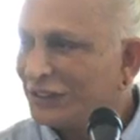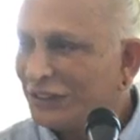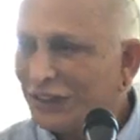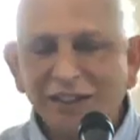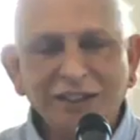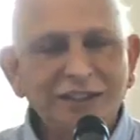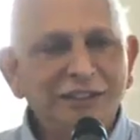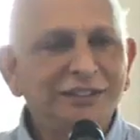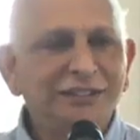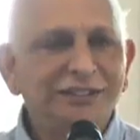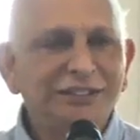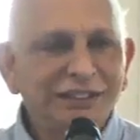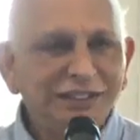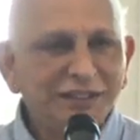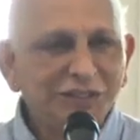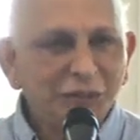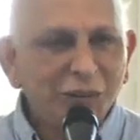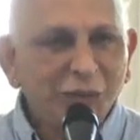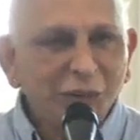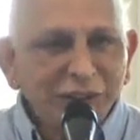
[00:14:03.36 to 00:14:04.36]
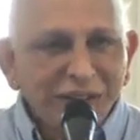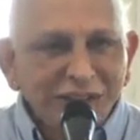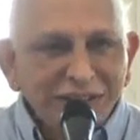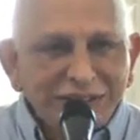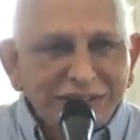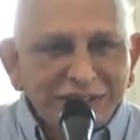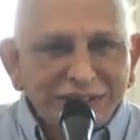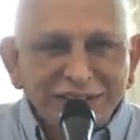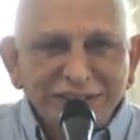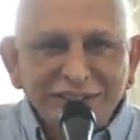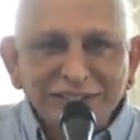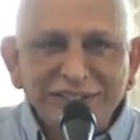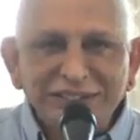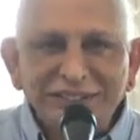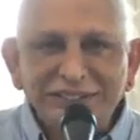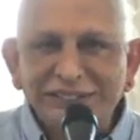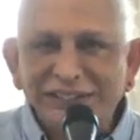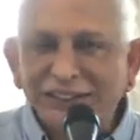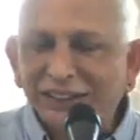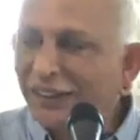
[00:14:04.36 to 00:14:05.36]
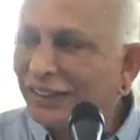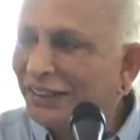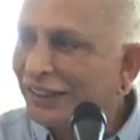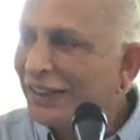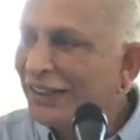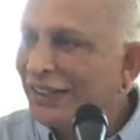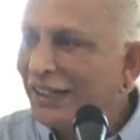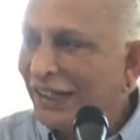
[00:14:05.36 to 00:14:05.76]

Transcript: young, then the body turns young.